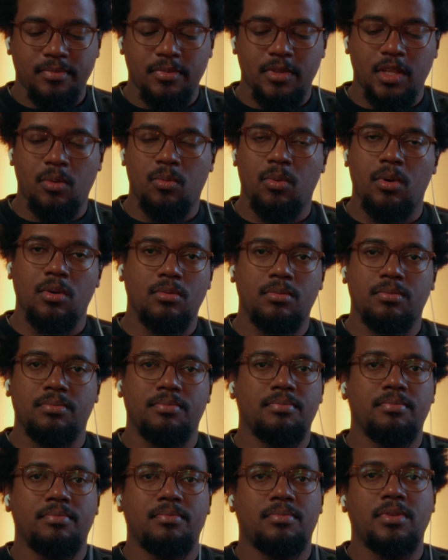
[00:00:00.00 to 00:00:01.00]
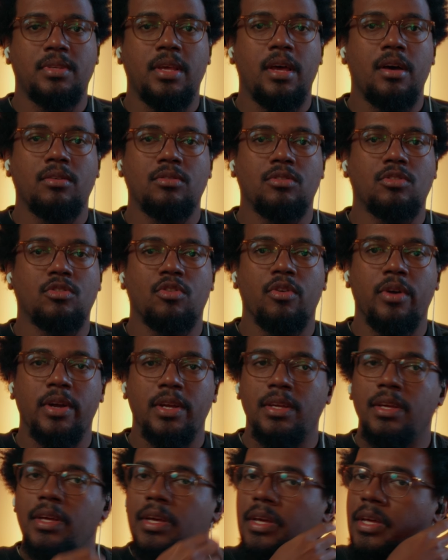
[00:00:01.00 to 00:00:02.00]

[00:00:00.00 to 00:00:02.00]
They work, sounds great.